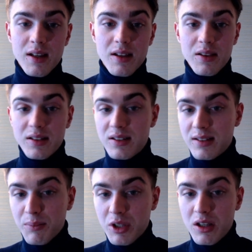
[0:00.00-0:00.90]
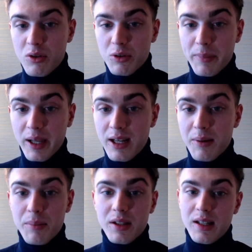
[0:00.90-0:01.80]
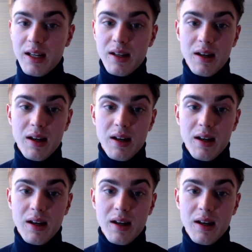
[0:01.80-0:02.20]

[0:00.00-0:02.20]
this is something he could play, but then